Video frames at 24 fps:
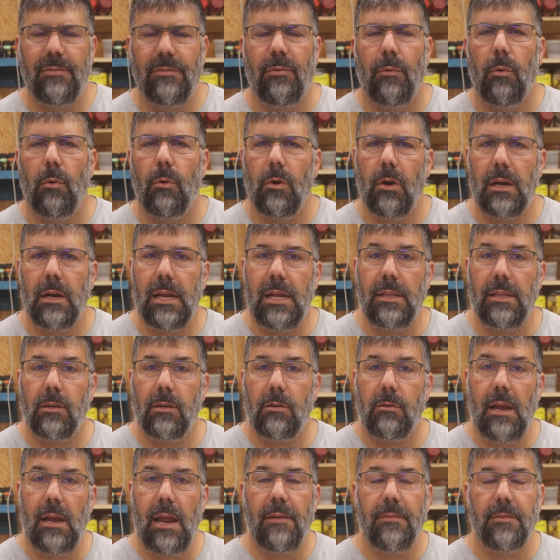for it in the
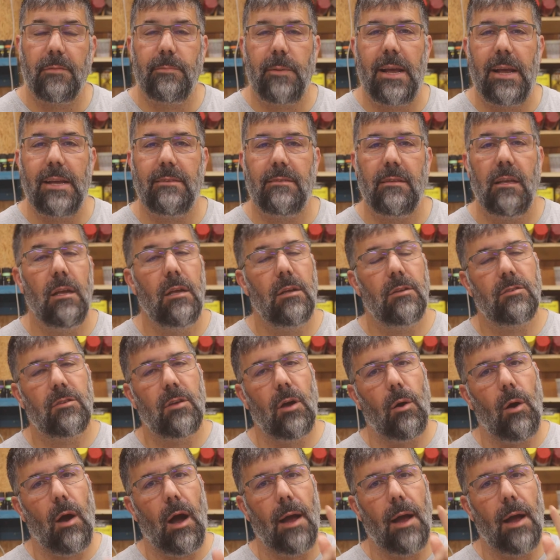creative space, so